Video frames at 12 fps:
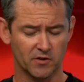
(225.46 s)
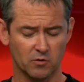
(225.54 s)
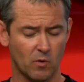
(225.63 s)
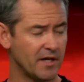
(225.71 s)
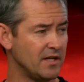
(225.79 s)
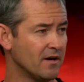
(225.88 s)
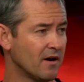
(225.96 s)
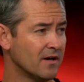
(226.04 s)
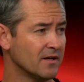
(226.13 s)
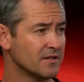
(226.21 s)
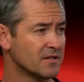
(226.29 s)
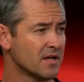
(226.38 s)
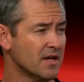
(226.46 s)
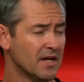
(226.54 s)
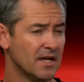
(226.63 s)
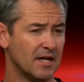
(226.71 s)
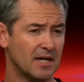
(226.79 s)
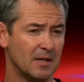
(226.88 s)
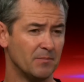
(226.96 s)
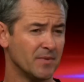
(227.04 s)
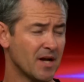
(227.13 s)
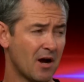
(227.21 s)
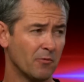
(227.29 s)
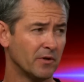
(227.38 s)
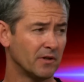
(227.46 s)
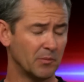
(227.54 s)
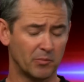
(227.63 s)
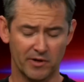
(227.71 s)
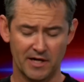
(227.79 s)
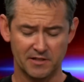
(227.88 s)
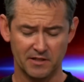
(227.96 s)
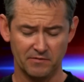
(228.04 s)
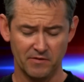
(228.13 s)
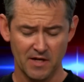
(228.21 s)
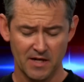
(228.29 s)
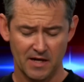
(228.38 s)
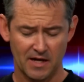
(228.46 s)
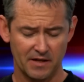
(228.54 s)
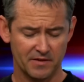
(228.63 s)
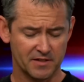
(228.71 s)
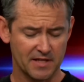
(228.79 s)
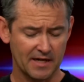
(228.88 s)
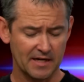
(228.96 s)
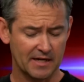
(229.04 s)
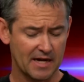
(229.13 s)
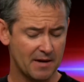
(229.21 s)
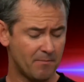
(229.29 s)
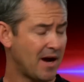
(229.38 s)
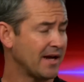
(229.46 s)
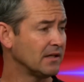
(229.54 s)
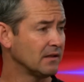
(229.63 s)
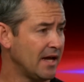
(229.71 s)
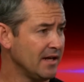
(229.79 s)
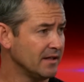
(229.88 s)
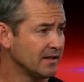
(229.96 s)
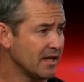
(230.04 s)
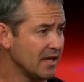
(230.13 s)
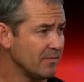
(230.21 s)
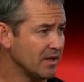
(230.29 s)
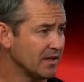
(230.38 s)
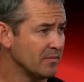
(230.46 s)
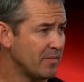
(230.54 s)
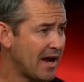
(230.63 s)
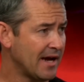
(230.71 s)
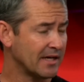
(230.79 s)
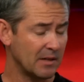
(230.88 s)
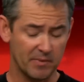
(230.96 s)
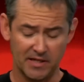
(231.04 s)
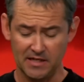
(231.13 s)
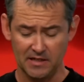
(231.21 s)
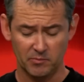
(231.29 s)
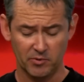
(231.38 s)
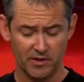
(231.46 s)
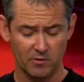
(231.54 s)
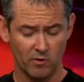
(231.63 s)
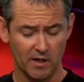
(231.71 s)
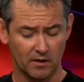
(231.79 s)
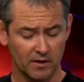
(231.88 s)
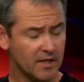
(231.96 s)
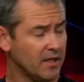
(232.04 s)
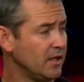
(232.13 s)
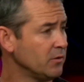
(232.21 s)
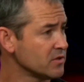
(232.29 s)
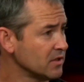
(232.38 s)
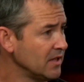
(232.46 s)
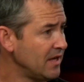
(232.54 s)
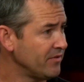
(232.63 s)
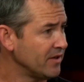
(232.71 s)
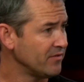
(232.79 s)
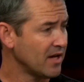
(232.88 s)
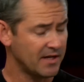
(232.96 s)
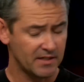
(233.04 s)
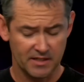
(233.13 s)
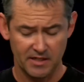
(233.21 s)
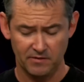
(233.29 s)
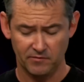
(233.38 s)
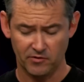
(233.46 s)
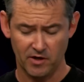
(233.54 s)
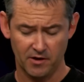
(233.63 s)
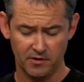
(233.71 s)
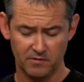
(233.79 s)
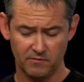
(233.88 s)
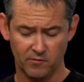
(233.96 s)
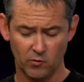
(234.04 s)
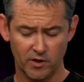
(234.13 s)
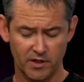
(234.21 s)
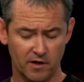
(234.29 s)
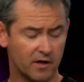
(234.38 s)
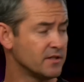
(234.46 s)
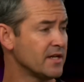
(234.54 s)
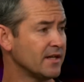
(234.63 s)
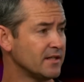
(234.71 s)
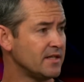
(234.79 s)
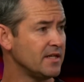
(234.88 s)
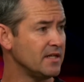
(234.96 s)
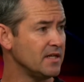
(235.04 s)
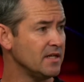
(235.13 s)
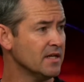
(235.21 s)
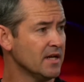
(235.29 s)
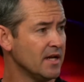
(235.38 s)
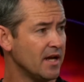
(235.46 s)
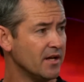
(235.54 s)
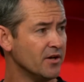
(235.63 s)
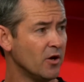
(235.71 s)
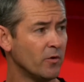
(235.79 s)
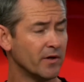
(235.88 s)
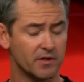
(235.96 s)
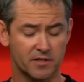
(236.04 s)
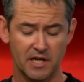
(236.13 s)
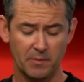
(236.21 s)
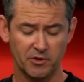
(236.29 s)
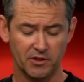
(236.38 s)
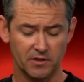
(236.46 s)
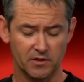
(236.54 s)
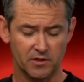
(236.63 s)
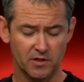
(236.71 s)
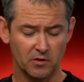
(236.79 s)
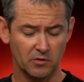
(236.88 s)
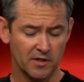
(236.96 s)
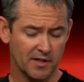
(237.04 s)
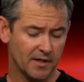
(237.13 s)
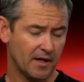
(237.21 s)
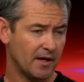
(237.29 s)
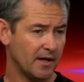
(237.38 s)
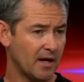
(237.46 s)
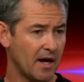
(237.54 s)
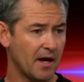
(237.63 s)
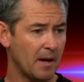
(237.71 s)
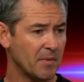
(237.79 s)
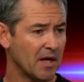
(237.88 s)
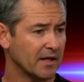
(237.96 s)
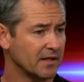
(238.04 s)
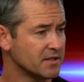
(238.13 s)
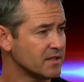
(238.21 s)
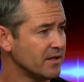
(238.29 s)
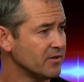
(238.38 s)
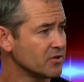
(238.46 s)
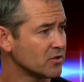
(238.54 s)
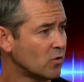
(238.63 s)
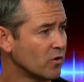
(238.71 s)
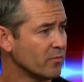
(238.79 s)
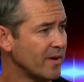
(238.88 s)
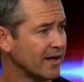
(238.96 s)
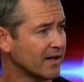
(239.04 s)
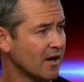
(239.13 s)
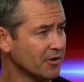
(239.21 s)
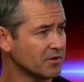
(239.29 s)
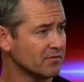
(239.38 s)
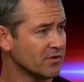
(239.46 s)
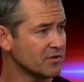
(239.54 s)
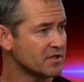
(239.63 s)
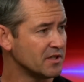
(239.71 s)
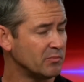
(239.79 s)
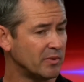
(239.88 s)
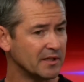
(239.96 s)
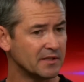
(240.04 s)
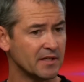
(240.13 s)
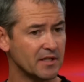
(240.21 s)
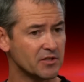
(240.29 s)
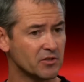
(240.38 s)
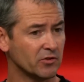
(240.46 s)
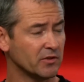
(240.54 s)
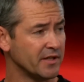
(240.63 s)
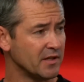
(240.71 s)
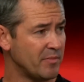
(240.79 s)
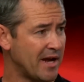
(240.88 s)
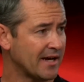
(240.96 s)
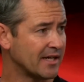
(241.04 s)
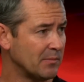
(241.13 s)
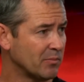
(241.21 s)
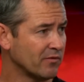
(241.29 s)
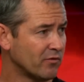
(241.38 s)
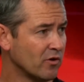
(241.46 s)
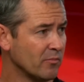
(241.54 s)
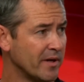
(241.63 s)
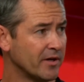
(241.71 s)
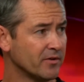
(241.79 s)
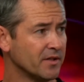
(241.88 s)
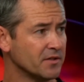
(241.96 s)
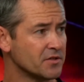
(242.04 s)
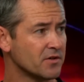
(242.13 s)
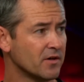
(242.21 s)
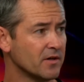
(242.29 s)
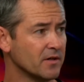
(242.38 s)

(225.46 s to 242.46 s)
20 yards. Not real impressive. The second guy, Mike Glennon, came in, the backup, and he did pretty well. He was 11 of 19 for 140 yards, had a TD and no interceptions. So I'm not going to say there's a quarterback controversy, but certainly the backup performed better than the starter.